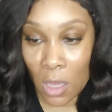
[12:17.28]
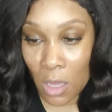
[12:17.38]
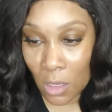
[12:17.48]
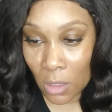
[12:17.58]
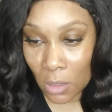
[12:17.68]

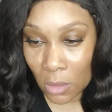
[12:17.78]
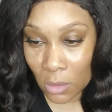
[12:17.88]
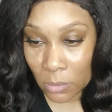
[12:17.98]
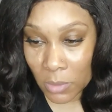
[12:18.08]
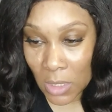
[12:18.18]

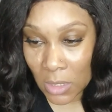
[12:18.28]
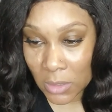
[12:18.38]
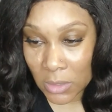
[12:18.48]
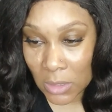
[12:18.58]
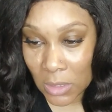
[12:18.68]
Um,
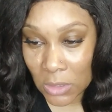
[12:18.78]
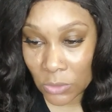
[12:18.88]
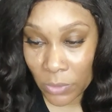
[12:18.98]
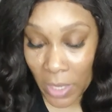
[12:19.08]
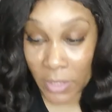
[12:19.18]
let's see,
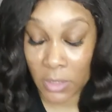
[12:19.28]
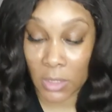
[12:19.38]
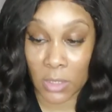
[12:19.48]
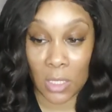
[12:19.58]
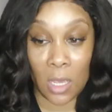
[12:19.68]

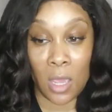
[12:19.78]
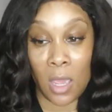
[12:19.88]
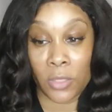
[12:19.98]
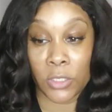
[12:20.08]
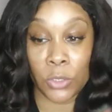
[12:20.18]
suitcases.
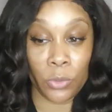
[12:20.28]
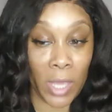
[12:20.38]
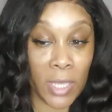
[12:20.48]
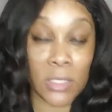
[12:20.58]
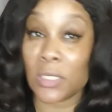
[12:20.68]

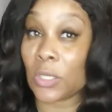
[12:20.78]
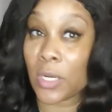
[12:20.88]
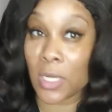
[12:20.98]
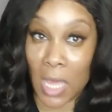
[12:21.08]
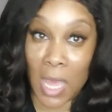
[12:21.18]
Suitcases
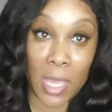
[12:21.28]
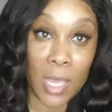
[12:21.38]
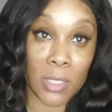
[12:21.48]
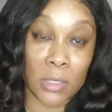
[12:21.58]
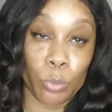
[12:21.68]
are not
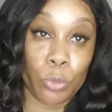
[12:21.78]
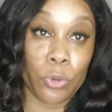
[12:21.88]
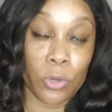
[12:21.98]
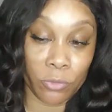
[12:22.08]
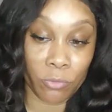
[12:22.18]
as
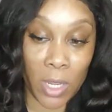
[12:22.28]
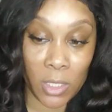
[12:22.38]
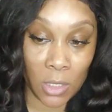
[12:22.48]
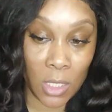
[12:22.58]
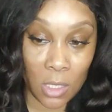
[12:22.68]
important
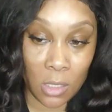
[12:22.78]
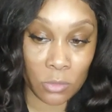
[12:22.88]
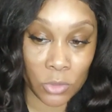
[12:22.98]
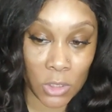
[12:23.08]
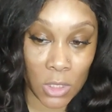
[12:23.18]
right
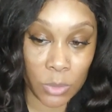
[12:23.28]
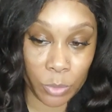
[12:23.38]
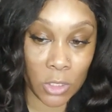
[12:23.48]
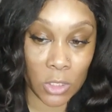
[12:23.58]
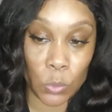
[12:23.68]
now just
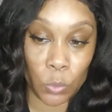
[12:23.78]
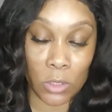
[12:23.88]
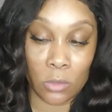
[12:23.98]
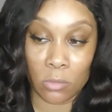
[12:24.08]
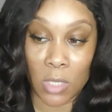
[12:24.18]
because
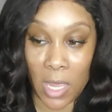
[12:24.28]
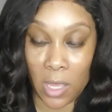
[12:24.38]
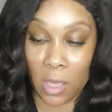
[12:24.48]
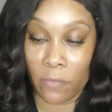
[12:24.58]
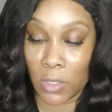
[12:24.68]
we do not
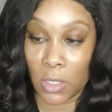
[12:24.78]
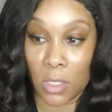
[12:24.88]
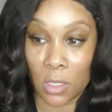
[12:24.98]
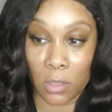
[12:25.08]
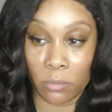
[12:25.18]
have
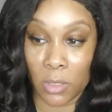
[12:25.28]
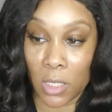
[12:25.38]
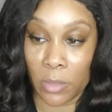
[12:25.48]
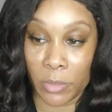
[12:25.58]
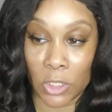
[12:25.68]
any
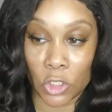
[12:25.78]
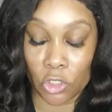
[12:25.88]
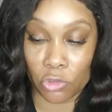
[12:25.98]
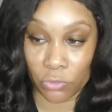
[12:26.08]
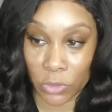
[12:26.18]
upcoming
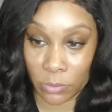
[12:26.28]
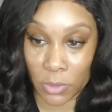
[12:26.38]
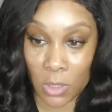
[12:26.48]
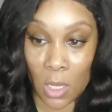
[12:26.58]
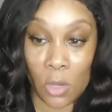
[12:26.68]

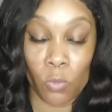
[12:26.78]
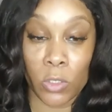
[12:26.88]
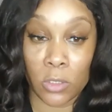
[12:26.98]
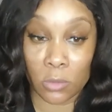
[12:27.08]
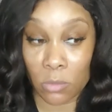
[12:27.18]
trips.
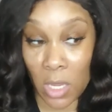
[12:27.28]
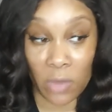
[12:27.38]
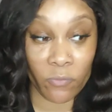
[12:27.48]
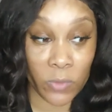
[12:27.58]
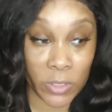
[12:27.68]
We do
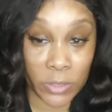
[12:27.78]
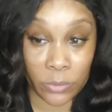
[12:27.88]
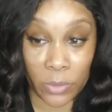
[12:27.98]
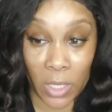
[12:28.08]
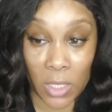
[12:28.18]
have one
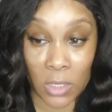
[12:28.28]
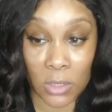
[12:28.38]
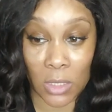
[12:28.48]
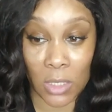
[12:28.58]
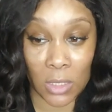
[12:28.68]

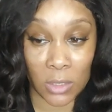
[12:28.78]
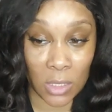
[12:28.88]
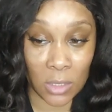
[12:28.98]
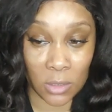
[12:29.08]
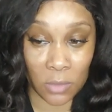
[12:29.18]
suitcase and I
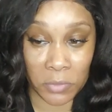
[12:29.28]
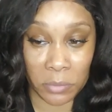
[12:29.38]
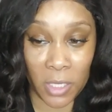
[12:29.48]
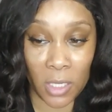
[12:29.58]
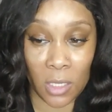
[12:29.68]
think a duffel
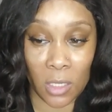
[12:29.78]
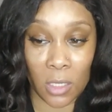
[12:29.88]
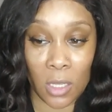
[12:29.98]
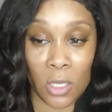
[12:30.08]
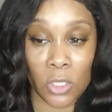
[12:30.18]
bag.
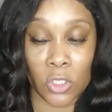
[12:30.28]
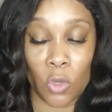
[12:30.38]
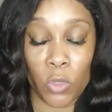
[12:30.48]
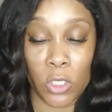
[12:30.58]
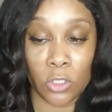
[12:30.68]

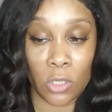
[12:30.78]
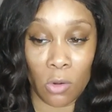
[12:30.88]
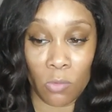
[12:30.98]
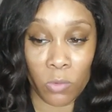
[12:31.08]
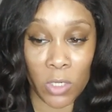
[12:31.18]
So we
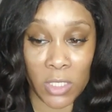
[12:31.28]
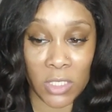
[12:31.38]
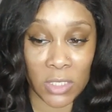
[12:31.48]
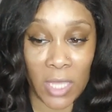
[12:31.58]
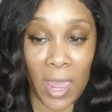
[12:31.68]
don't really
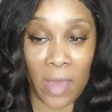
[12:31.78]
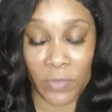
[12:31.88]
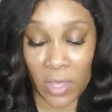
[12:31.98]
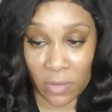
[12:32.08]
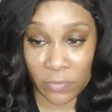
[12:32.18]
just have
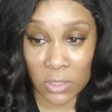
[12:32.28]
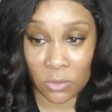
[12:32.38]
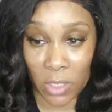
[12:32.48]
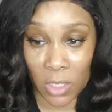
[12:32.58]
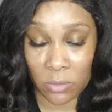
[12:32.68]
to have a
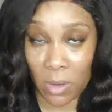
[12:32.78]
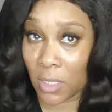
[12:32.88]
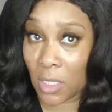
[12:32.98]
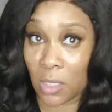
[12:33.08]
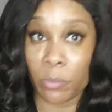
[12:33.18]
suitcase
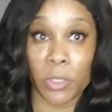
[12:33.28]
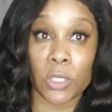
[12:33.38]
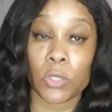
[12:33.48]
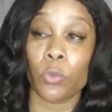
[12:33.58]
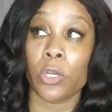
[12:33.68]
right now
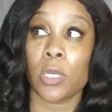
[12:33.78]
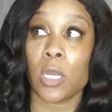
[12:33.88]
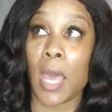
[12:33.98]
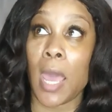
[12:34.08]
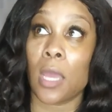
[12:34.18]
because we're
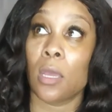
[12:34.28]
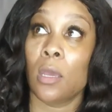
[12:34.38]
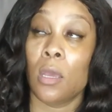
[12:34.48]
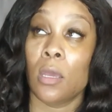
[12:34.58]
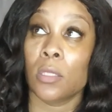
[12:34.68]
not
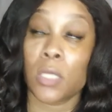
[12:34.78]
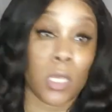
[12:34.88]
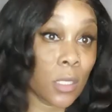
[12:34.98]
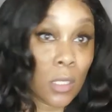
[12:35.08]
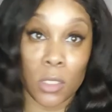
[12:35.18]

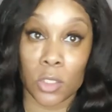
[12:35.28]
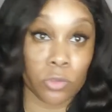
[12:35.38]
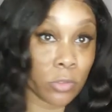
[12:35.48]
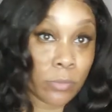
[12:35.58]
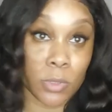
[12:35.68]
taking any
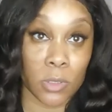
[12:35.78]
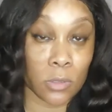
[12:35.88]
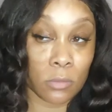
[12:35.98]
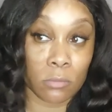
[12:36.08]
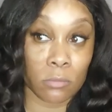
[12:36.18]
trips
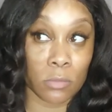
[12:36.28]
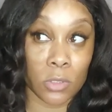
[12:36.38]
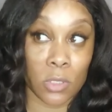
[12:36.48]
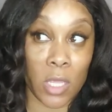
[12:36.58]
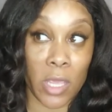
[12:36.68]

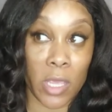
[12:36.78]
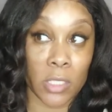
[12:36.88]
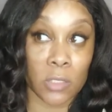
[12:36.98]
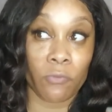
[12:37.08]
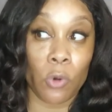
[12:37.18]

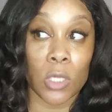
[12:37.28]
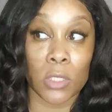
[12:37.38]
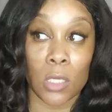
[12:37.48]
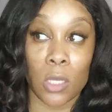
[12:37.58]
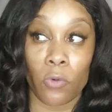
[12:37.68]
as far as
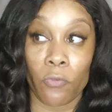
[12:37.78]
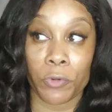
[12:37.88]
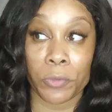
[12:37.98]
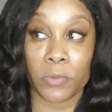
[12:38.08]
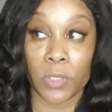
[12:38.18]
I know
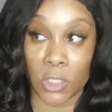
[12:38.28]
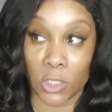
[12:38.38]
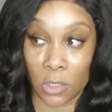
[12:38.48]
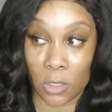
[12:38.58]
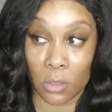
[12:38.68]
for
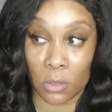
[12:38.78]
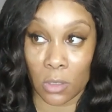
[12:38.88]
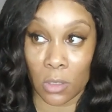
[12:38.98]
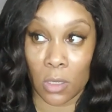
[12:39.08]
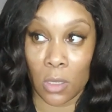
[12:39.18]
this year